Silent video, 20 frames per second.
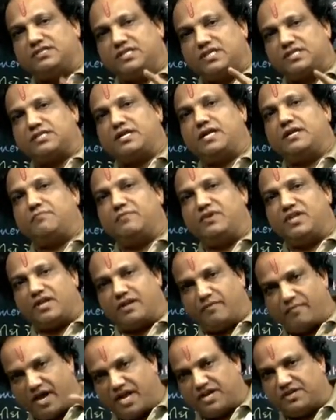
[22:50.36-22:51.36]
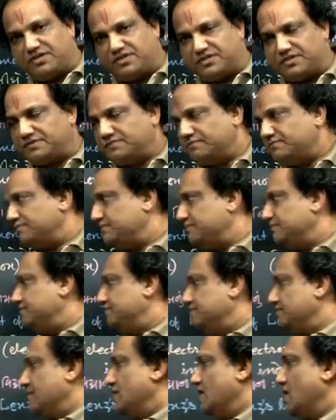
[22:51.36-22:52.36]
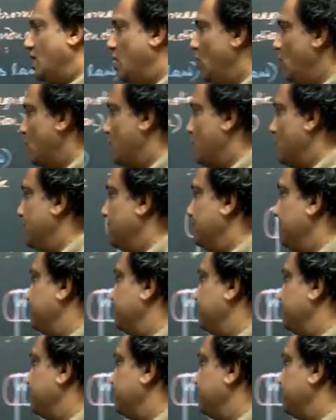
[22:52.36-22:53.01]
Just let me remind. Look,